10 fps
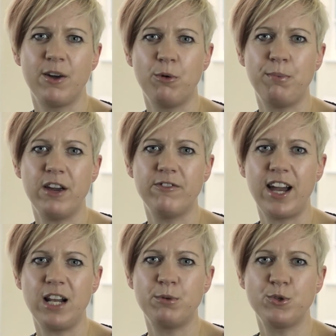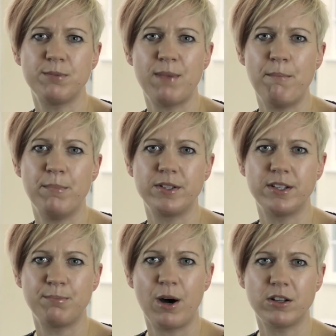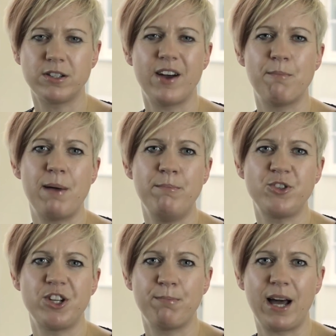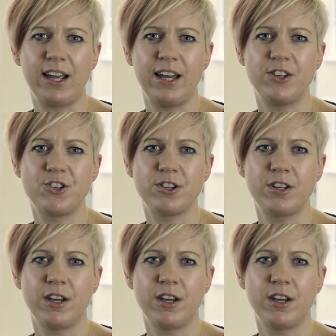that will be available to members as part of our membership package.